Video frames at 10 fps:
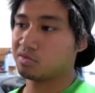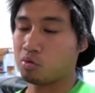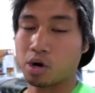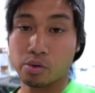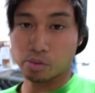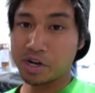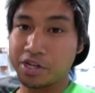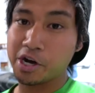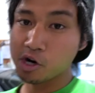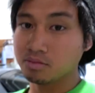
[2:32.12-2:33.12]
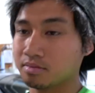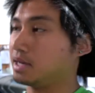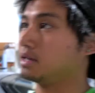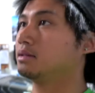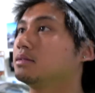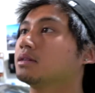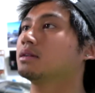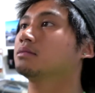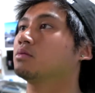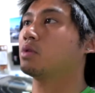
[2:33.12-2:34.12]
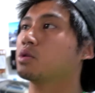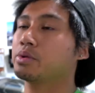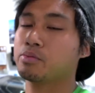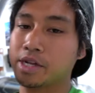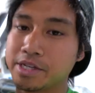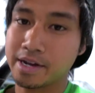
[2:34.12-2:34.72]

work with what you know and work with what you